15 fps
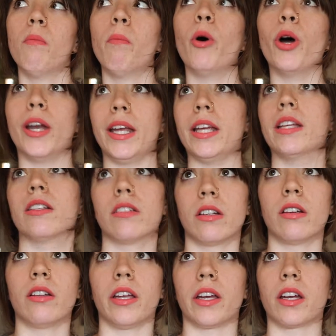put in
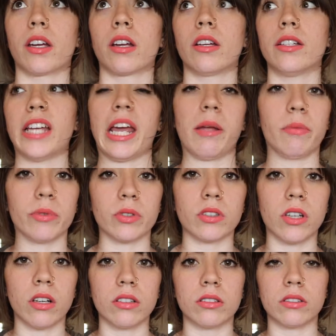like table
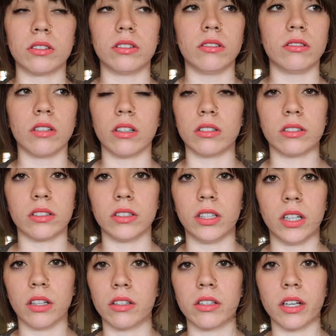salt or sea salt or
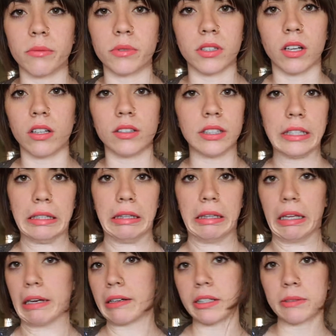any other type of salt in
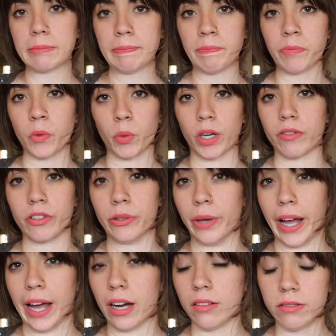there, whatever you
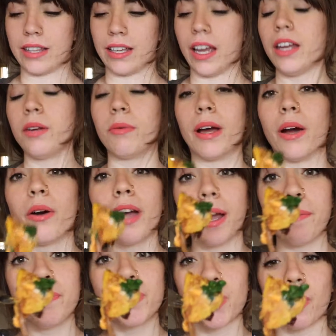have. Anyway,
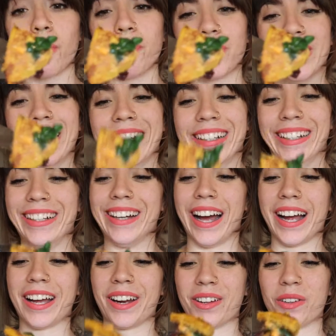okay, so
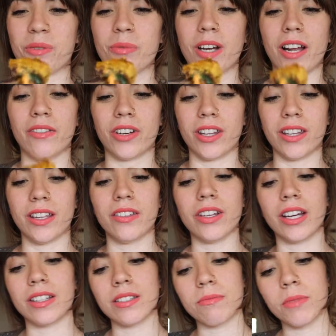I got a little bit of everything.
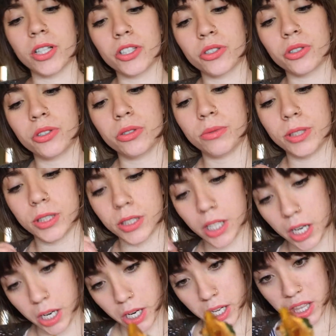Got some mushroom in
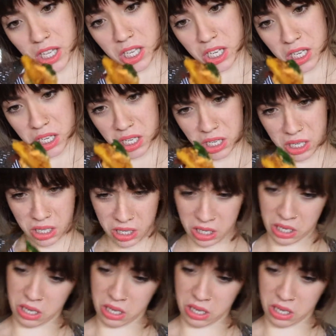there, I think.